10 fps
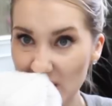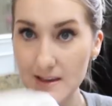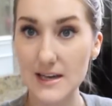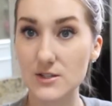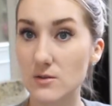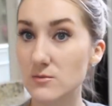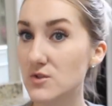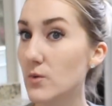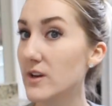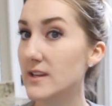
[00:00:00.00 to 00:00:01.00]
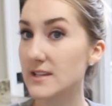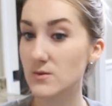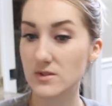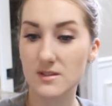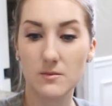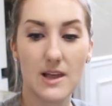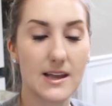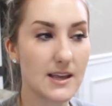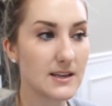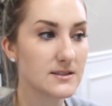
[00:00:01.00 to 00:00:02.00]
Yeah, so I'm just wearing this with some
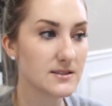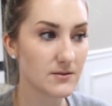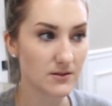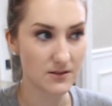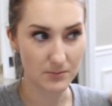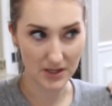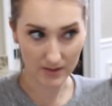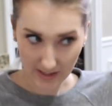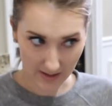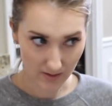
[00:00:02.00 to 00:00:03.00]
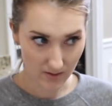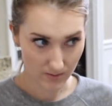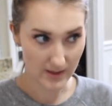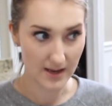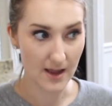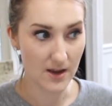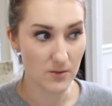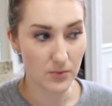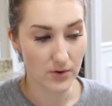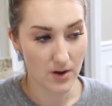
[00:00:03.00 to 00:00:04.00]
leggings, but later, like I
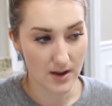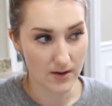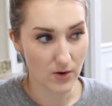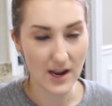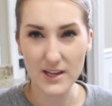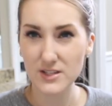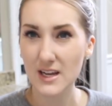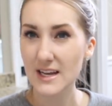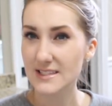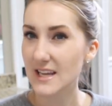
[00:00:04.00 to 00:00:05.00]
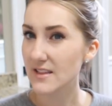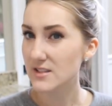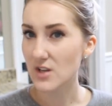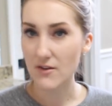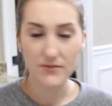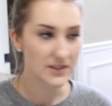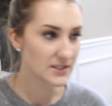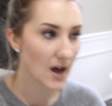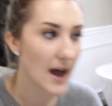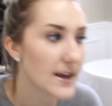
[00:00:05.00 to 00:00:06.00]
could put on, or I could take this off if it
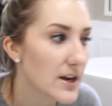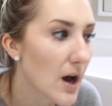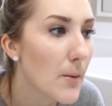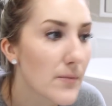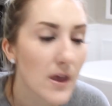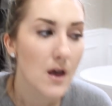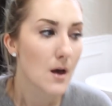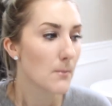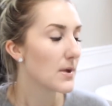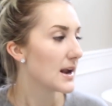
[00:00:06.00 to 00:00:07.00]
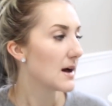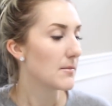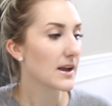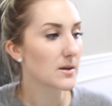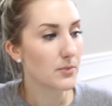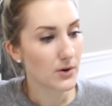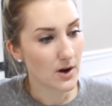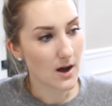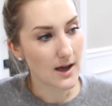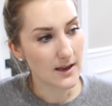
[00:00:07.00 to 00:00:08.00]
gets hot, you know? But I could put
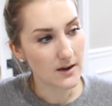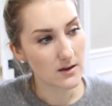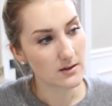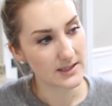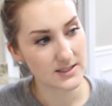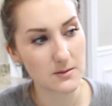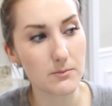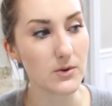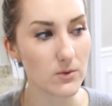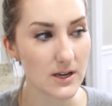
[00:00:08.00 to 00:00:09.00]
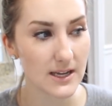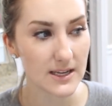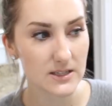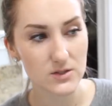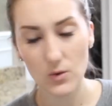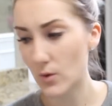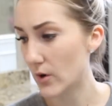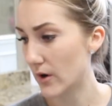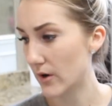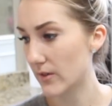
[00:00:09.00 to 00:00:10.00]
on like some booties
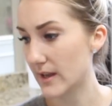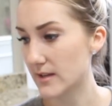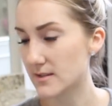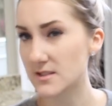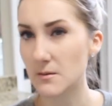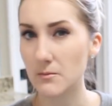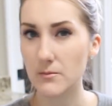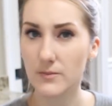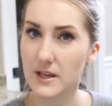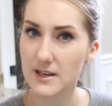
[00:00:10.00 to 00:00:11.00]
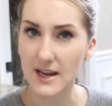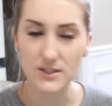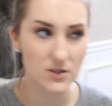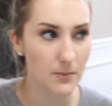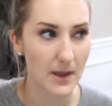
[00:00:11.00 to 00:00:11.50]
or like some like nicer